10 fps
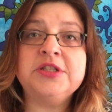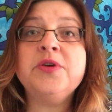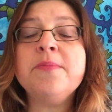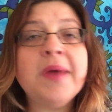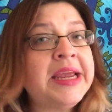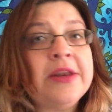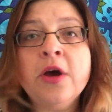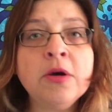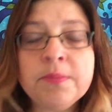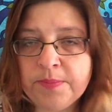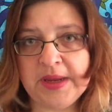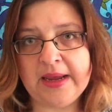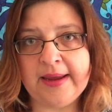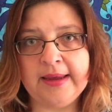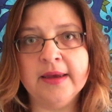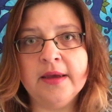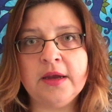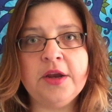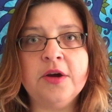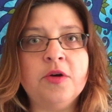So it might not be,
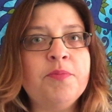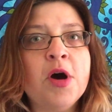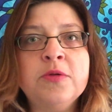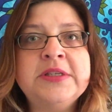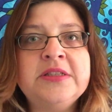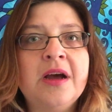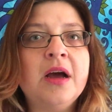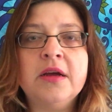post